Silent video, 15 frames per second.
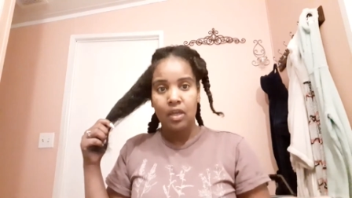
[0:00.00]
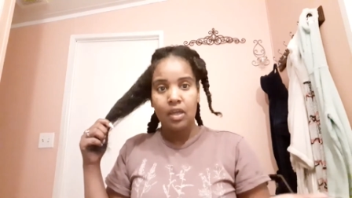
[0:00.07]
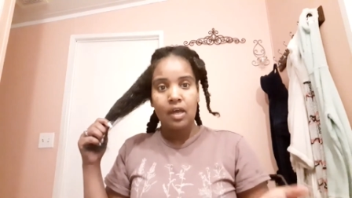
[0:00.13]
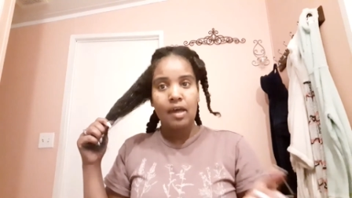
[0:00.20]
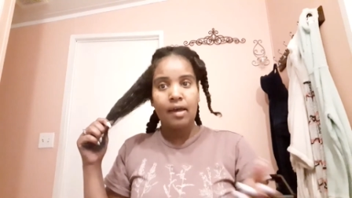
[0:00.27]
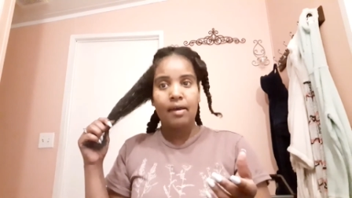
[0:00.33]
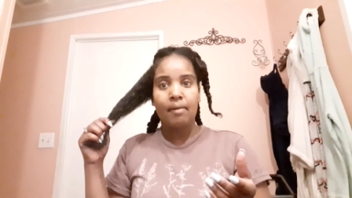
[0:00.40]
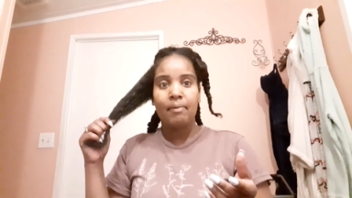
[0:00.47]

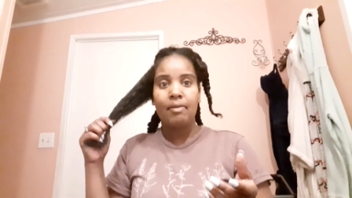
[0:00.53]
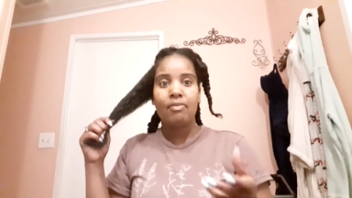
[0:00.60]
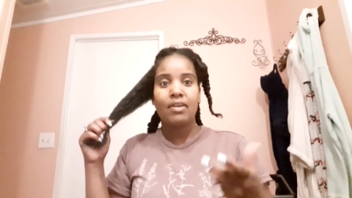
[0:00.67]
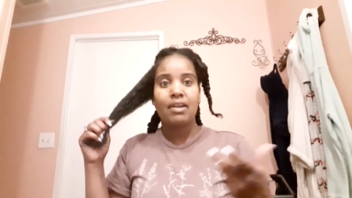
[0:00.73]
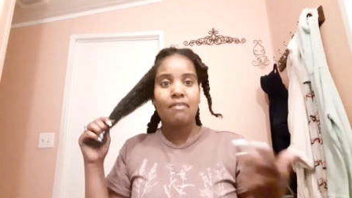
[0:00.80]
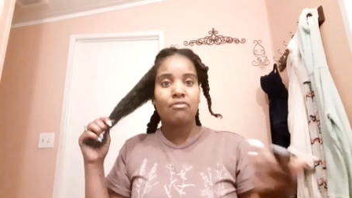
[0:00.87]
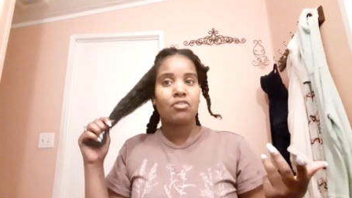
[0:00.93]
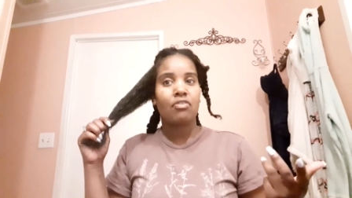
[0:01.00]
And then
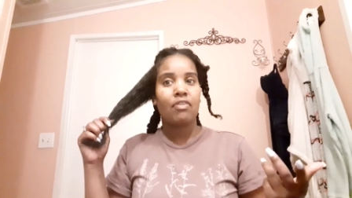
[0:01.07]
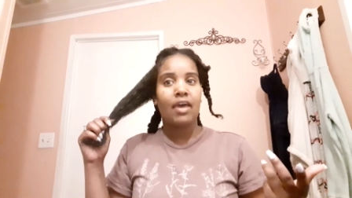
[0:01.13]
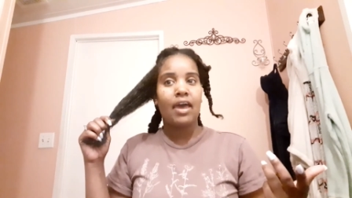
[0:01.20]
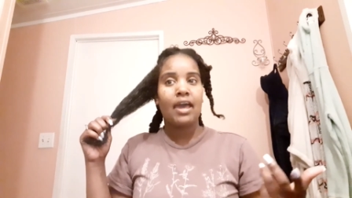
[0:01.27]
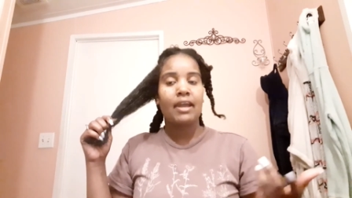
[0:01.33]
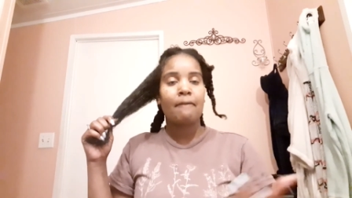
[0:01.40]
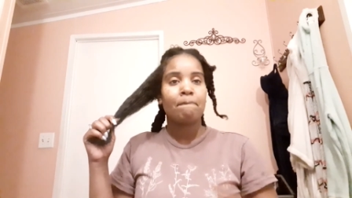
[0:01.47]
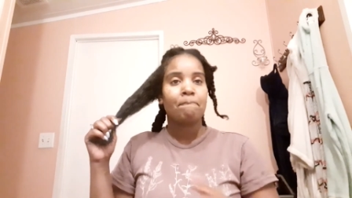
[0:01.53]
after
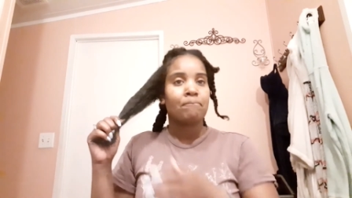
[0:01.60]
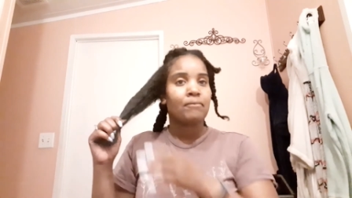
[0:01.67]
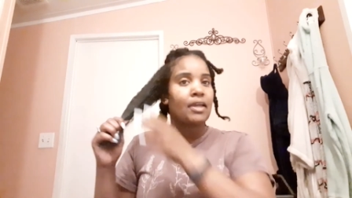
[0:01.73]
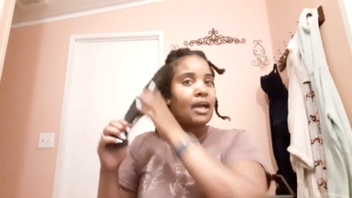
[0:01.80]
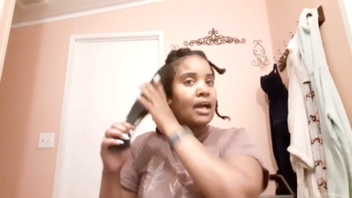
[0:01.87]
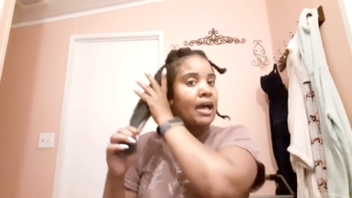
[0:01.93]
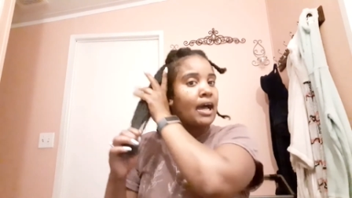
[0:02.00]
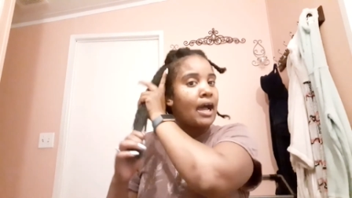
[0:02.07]
that,
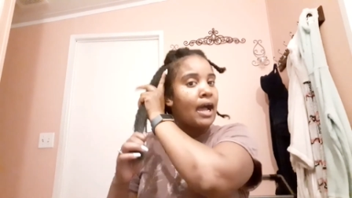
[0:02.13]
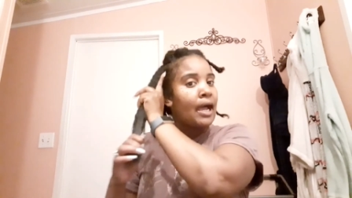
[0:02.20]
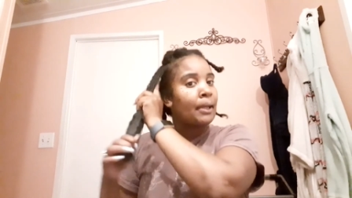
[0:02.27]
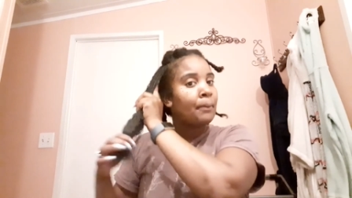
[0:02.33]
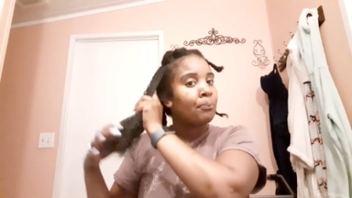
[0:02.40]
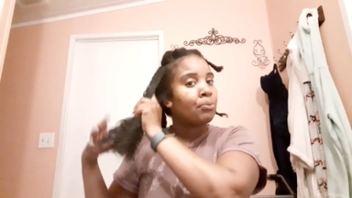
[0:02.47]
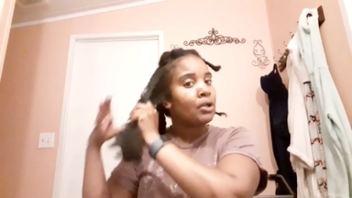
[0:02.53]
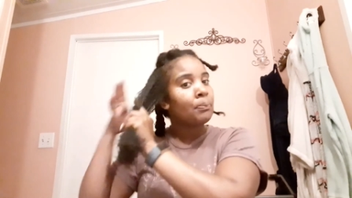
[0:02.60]
I
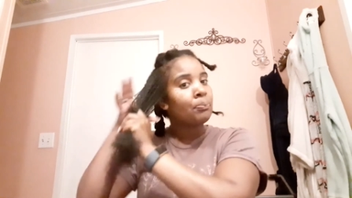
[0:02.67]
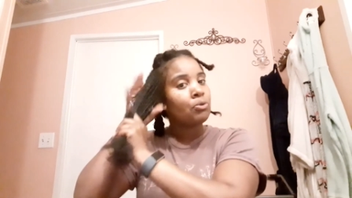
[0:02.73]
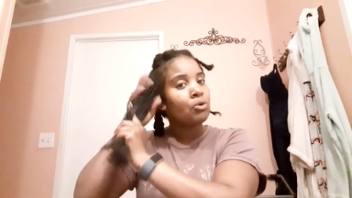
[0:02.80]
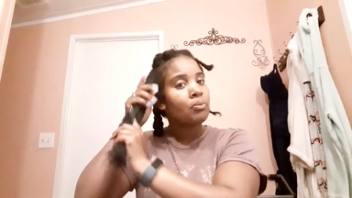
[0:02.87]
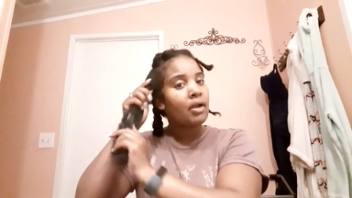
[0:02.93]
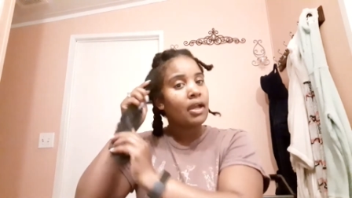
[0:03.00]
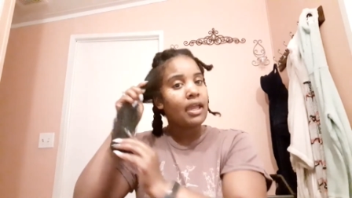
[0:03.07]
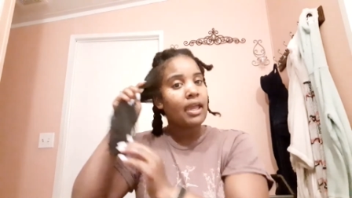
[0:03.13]
pre-poo
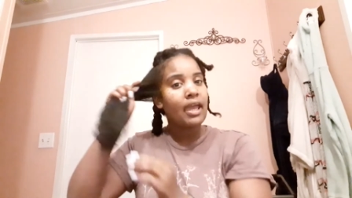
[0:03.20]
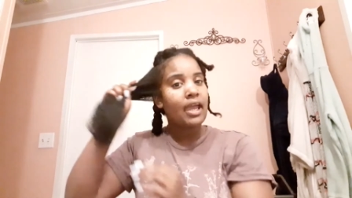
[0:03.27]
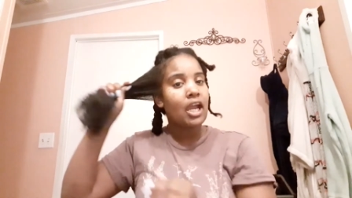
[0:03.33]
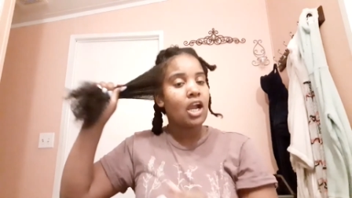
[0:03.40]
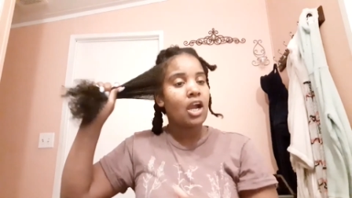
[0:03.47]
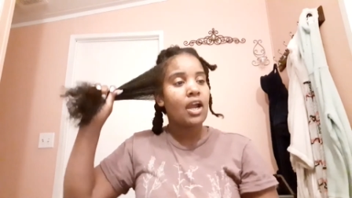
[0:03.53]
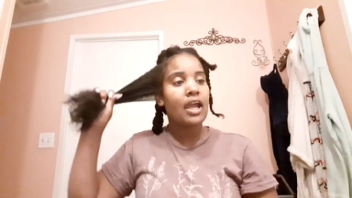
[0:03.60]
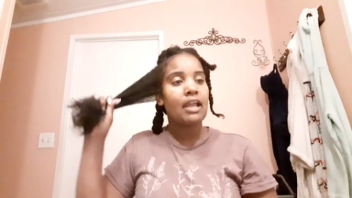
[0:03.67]
my
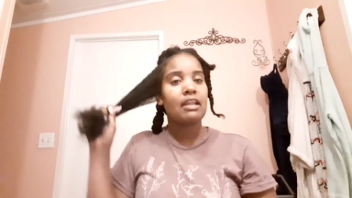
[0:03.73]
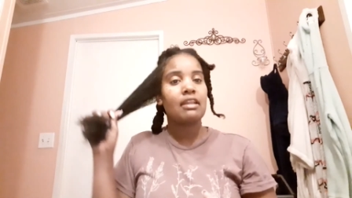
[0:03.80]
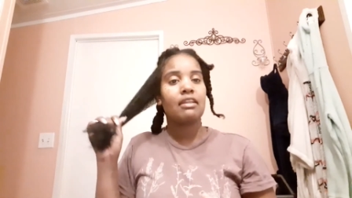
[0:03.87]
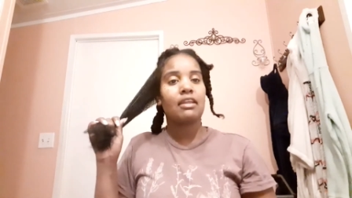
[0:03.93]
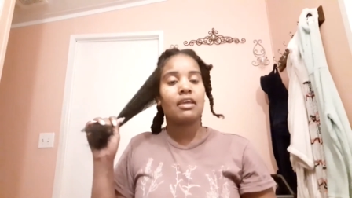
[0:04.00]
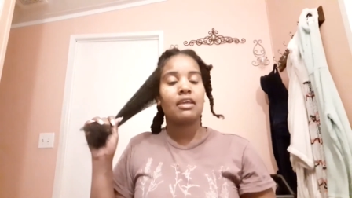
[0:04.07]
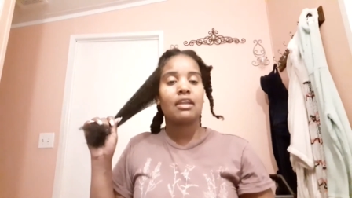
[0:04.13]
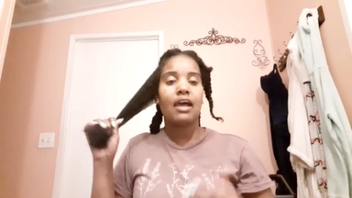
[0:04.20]
hair, and
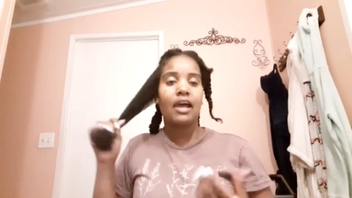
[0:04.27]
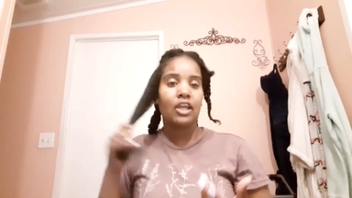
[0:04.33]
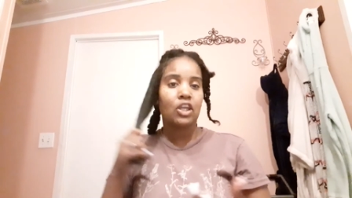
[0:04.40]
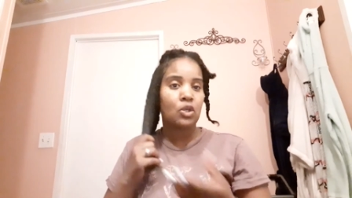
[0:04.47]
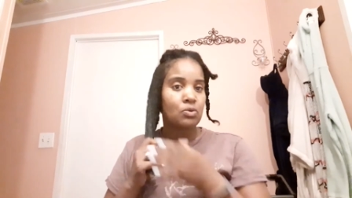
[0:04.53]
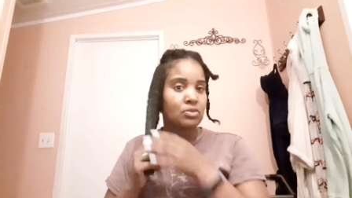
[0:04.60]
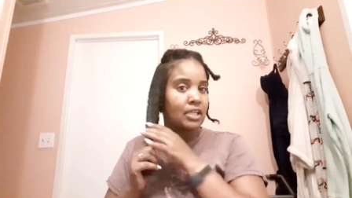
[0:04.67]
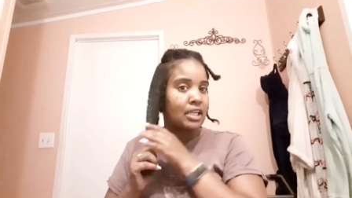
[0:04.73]
then I
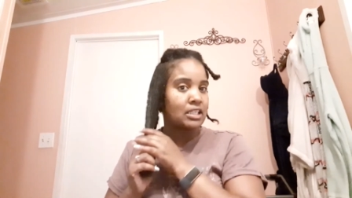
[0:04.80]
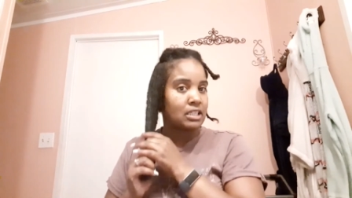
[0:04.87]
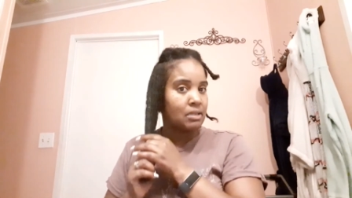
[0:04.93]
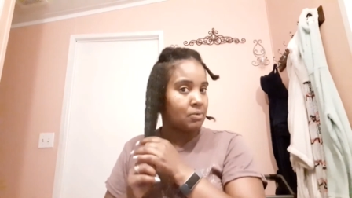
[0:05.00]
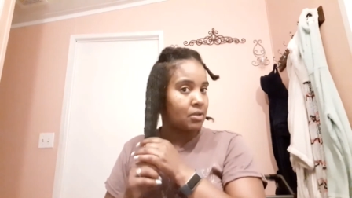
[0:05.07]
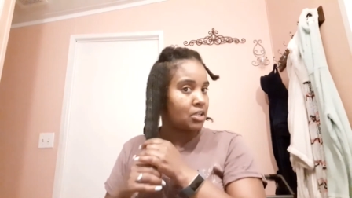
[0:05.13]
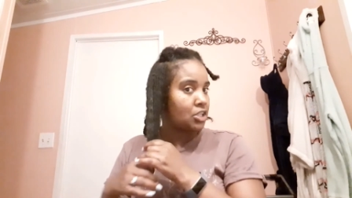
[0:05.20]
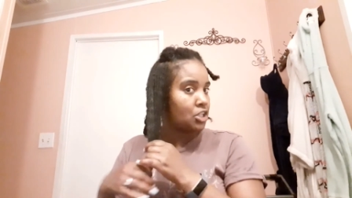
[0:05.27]
use a deep
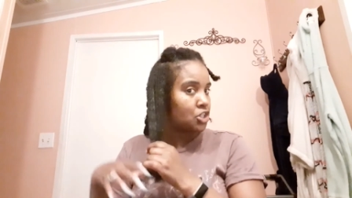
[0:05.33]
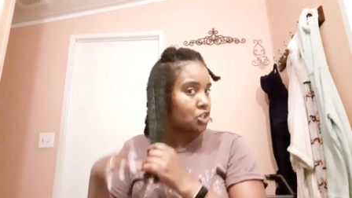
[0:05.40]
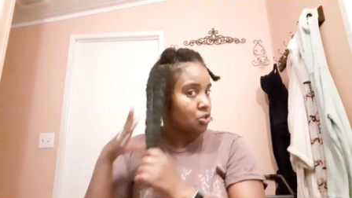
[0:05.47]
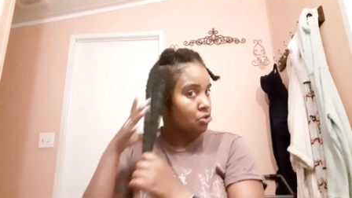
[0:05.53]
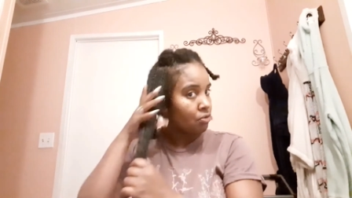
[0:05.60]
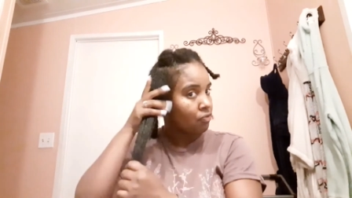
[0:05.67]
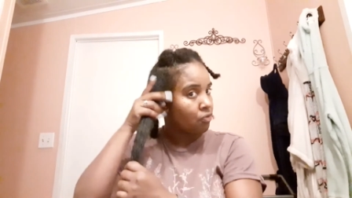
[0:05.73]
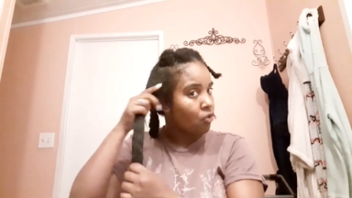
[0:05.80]

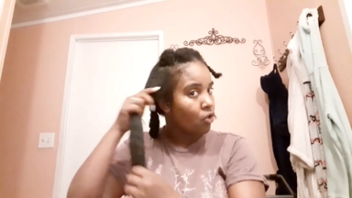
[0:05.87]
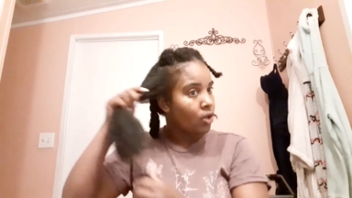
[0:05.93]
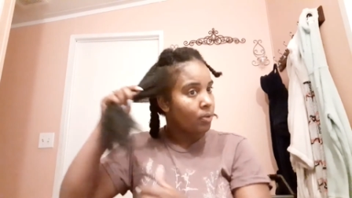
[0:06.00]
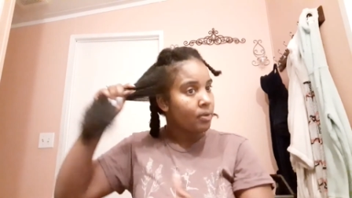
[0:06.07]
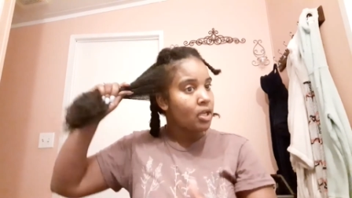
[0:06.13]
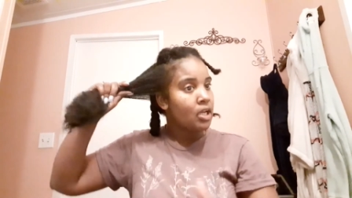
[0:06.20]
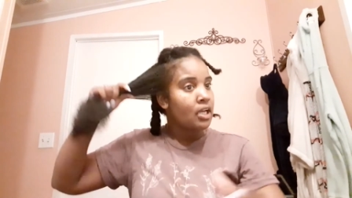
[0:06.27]
conditioner form.